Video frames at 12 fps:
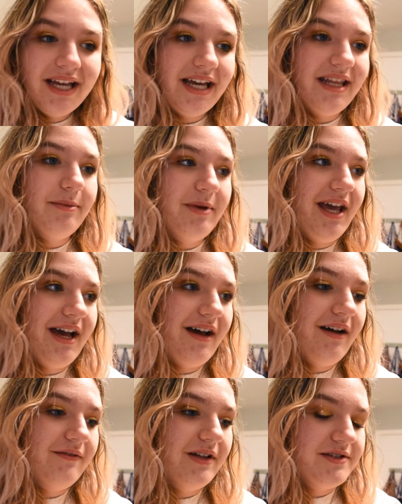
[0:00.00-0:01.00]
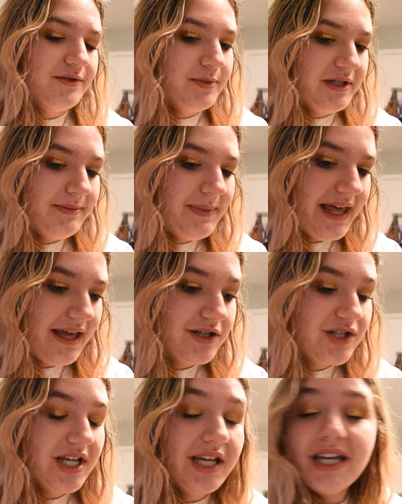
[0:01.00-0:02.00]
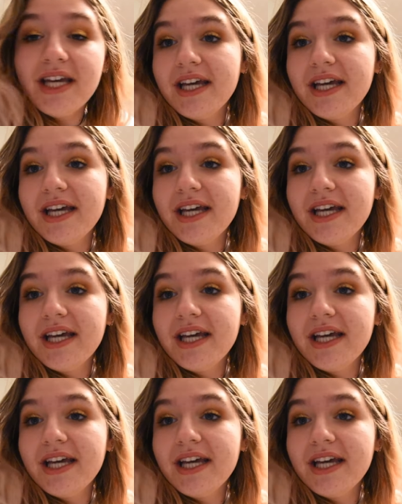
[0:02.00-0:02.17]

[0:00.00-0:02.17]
And then we have le soupe di pesce,